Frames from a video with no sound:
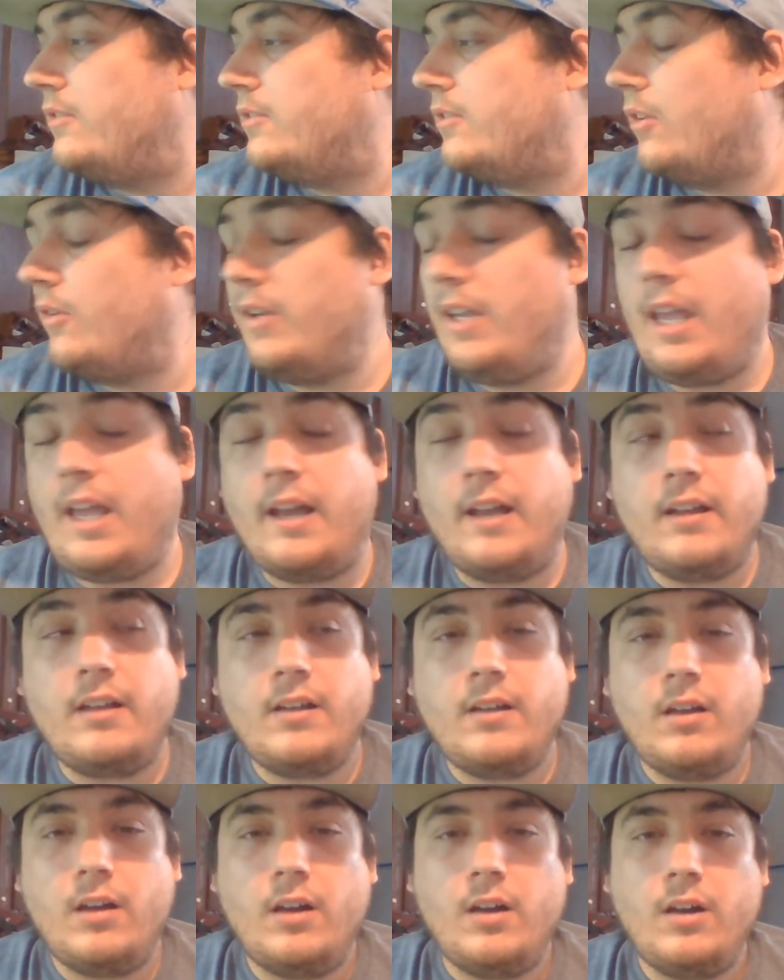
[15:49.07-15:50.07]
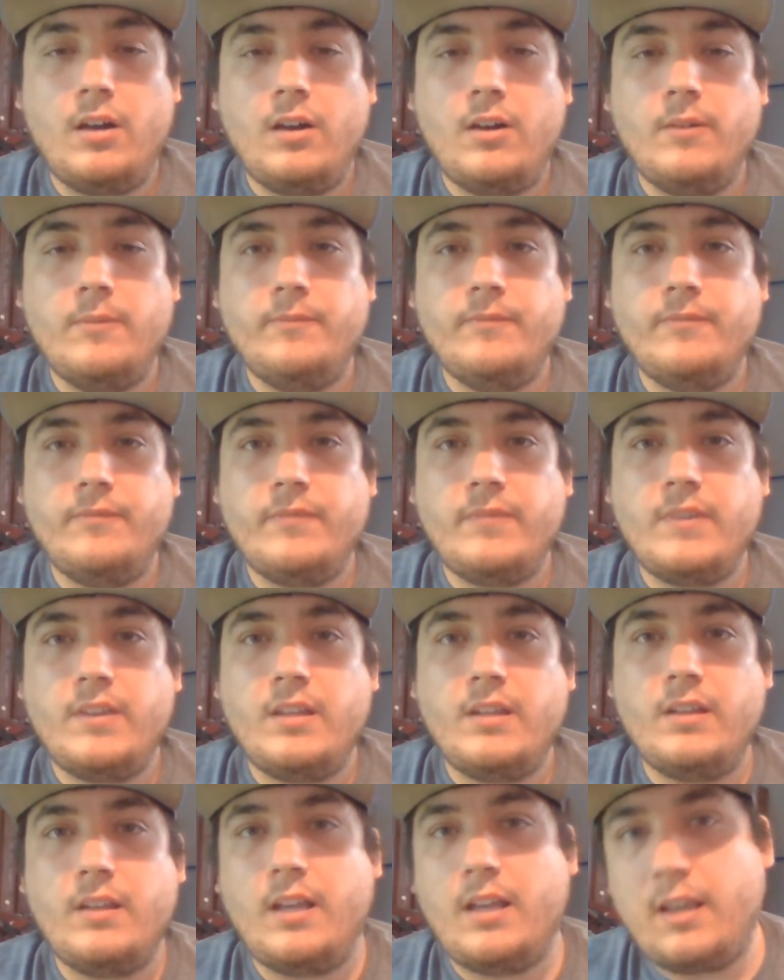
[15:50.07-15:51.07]
so yeah, um,
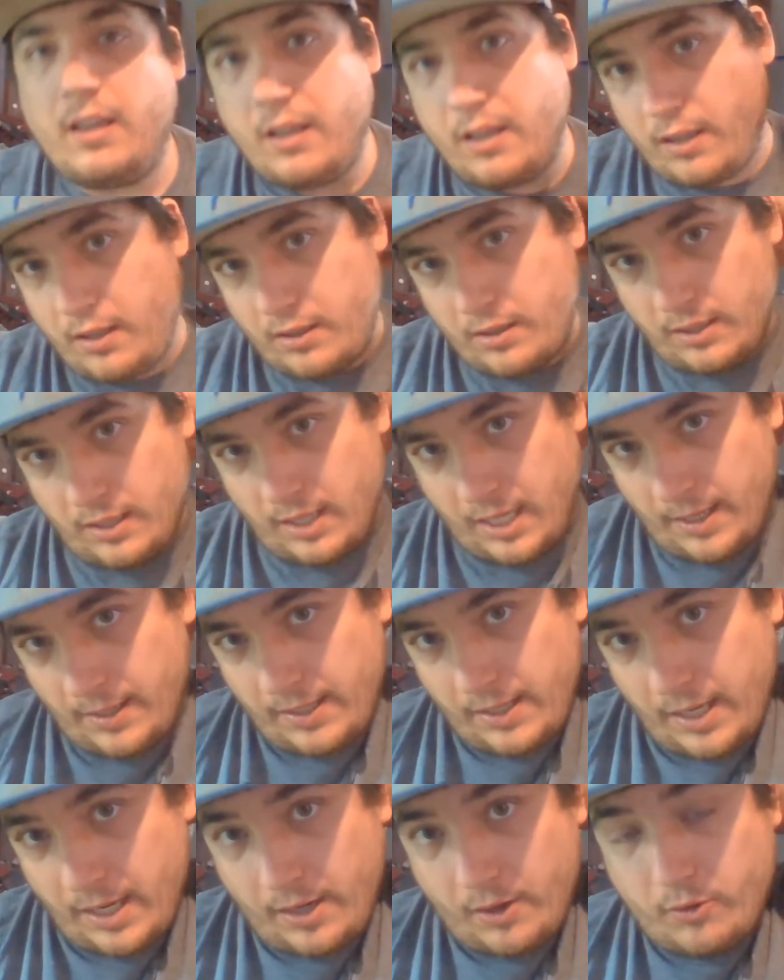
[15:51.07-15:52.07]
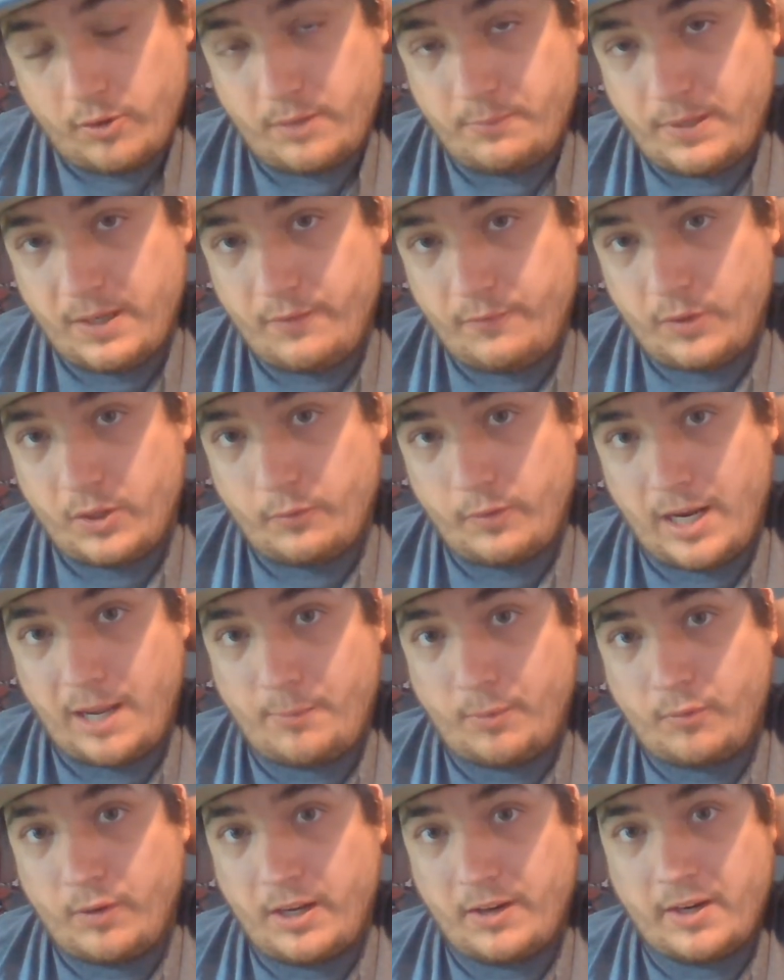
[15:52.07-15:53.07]
I, I already paid for the
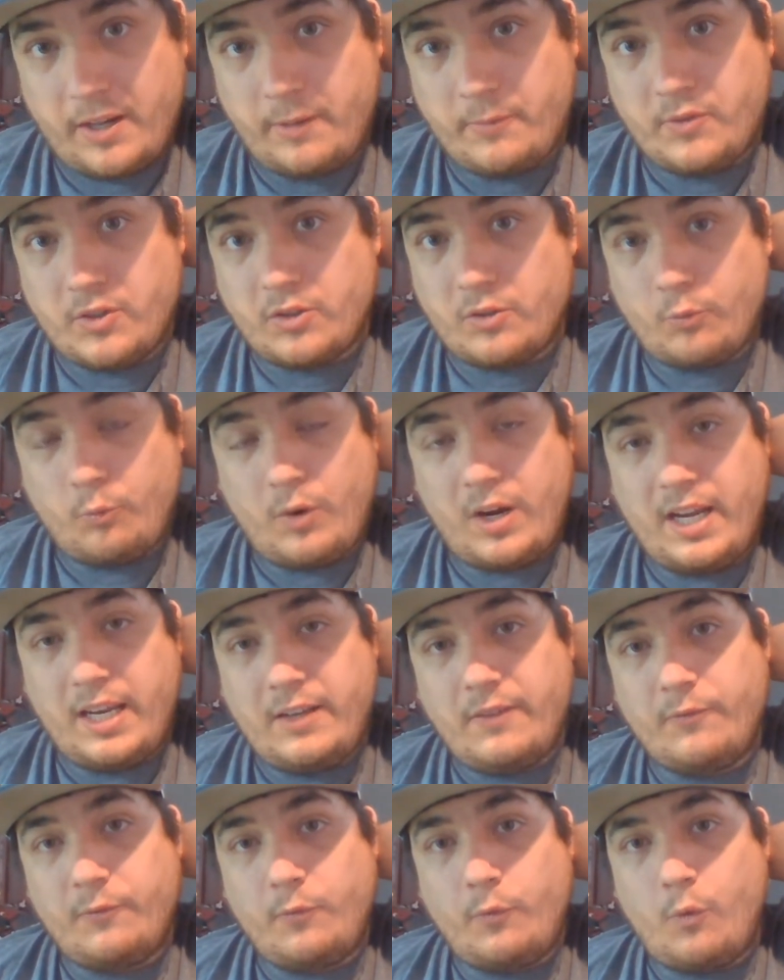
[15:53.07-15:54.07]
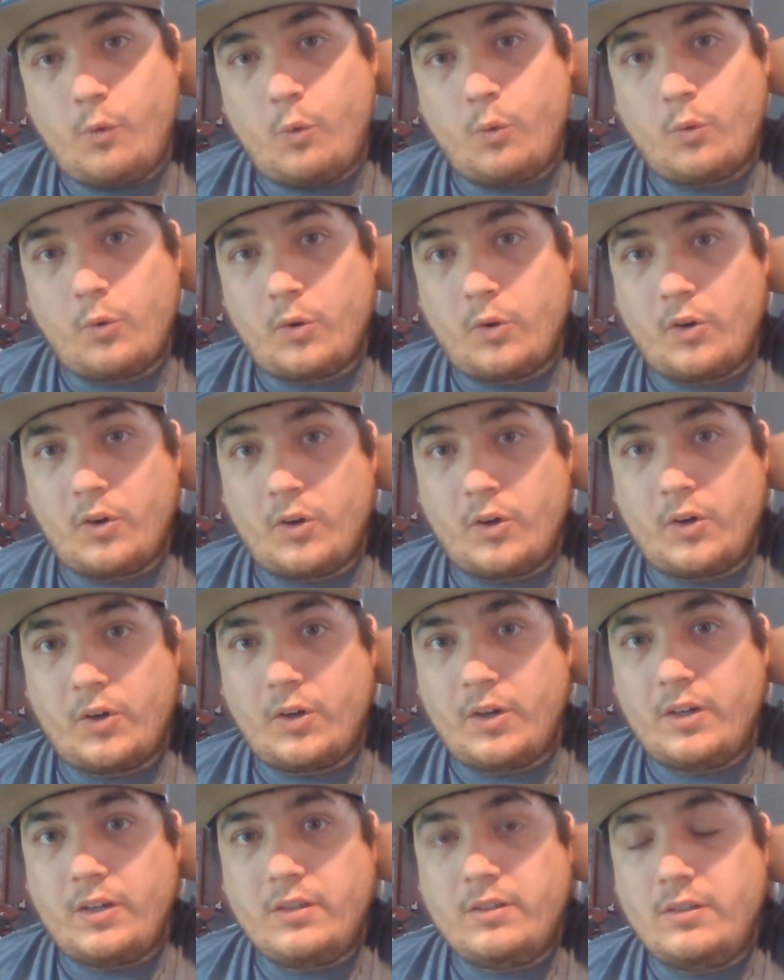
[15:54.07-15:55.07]
wraparound. I'm just waiting
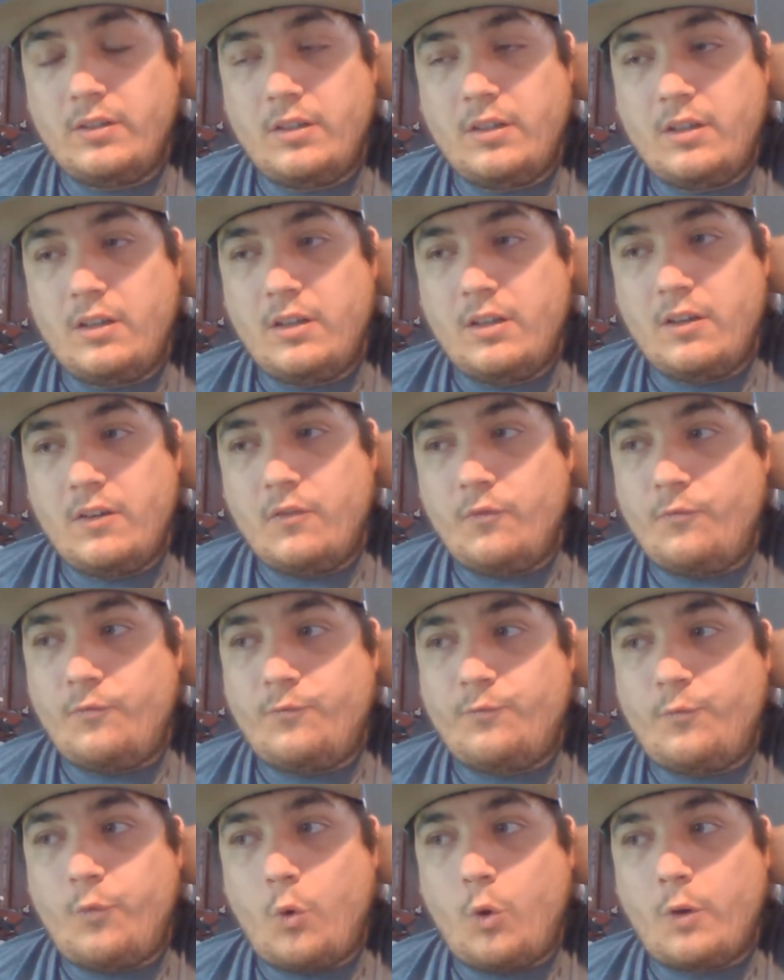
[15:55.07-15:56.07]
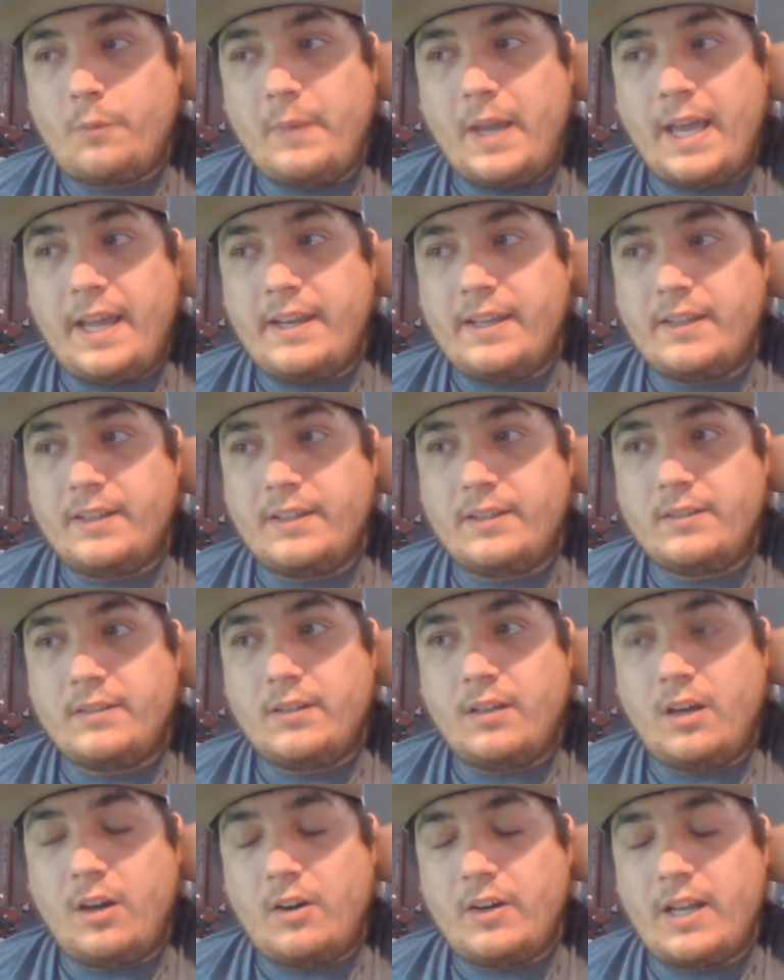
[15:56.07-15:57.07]
for formatting,
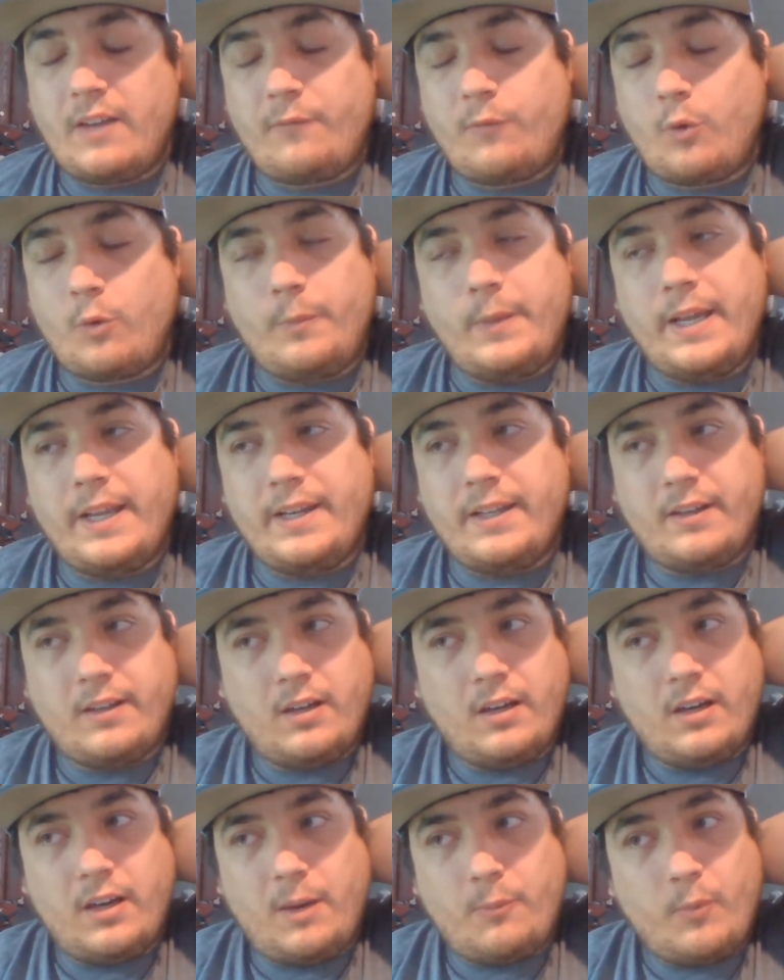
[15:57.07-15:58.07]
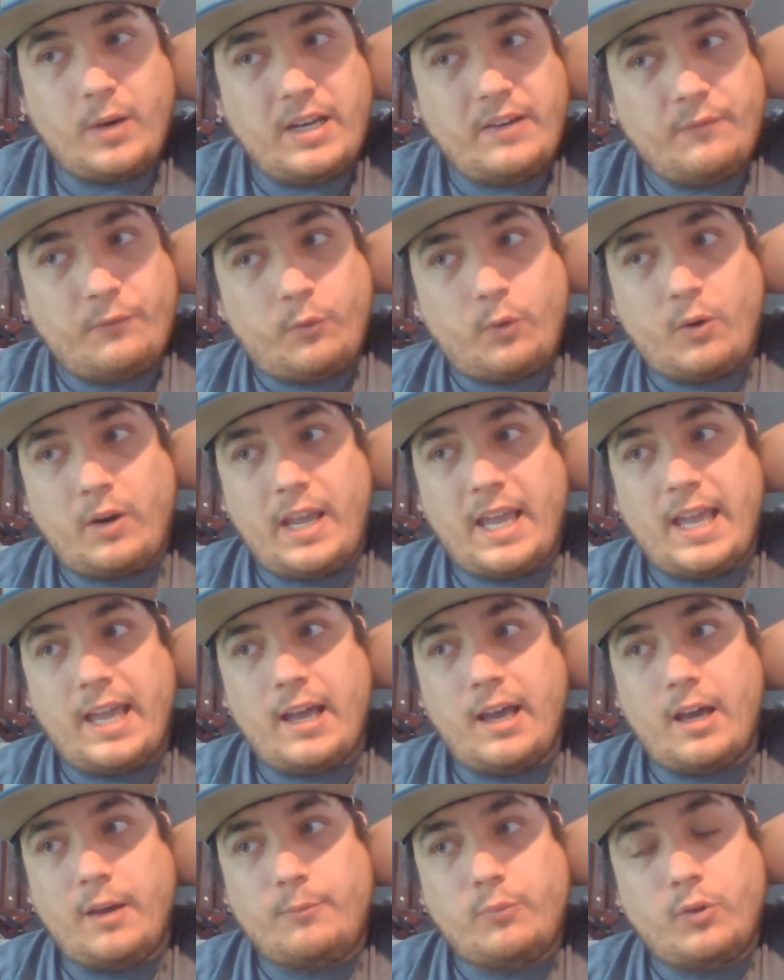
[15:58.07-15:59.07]
or not formatting. Uh, I'm waiting for
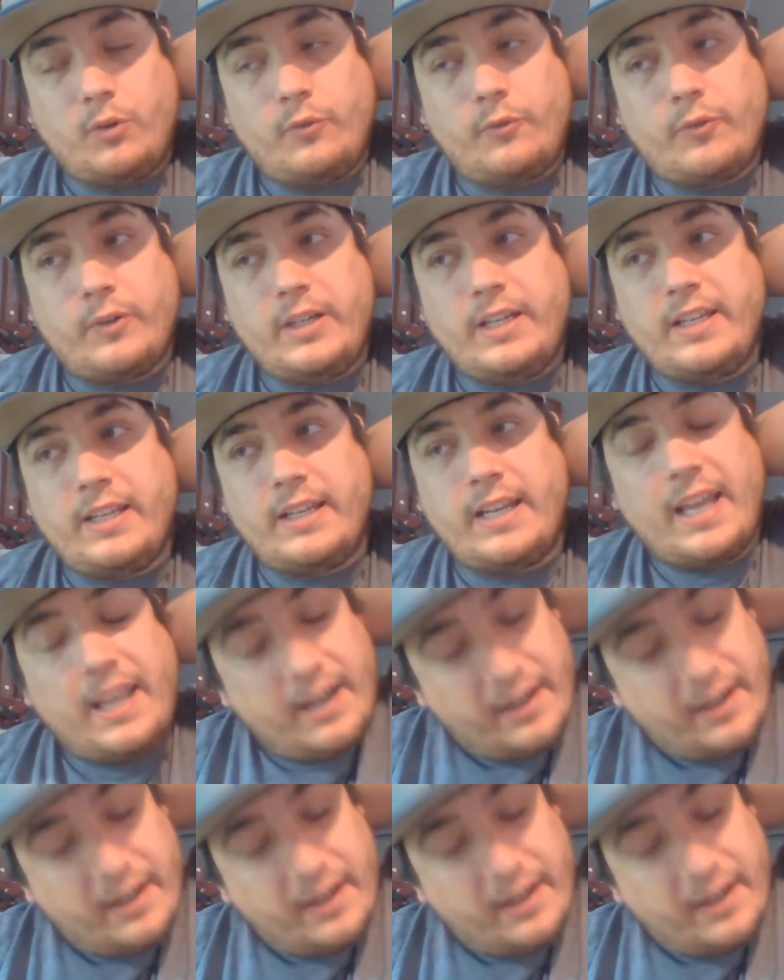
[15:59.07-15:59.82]
uh, proofreading and